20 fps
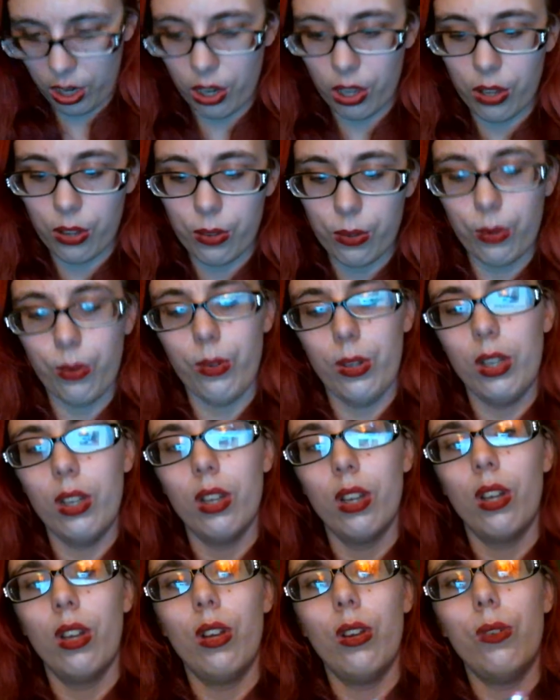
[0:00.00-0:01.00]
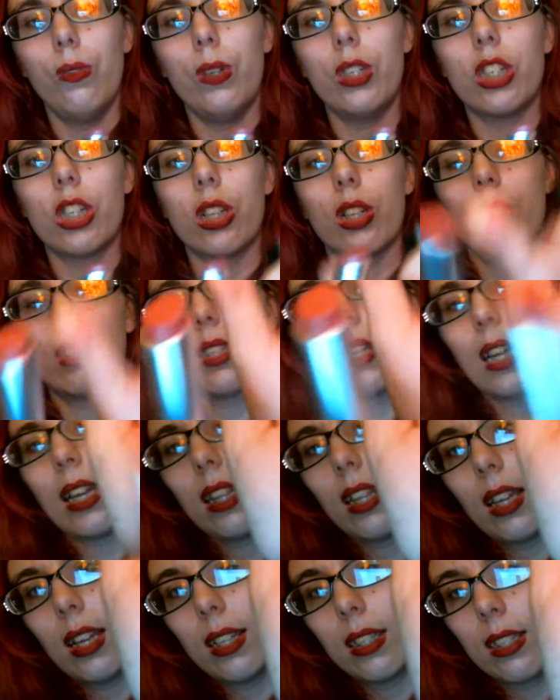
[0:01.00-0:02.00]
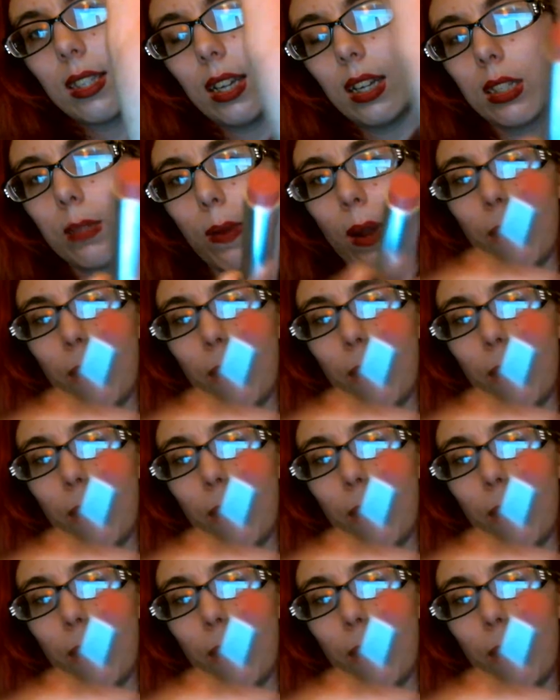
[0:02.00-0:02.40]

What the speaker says: Nude, which looks like this, and it's